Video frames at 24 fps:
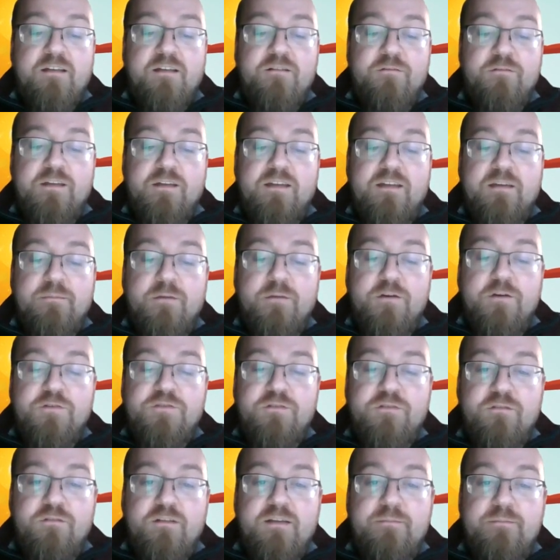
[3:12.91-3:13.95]
including
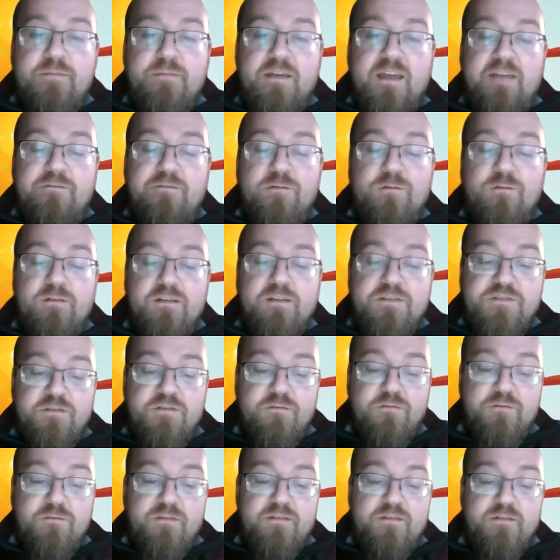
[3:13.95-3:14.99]
emotional and behavioral
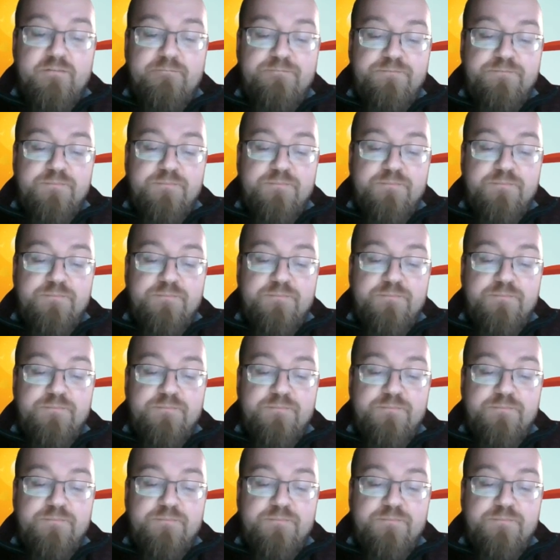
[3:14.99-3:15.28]
issues.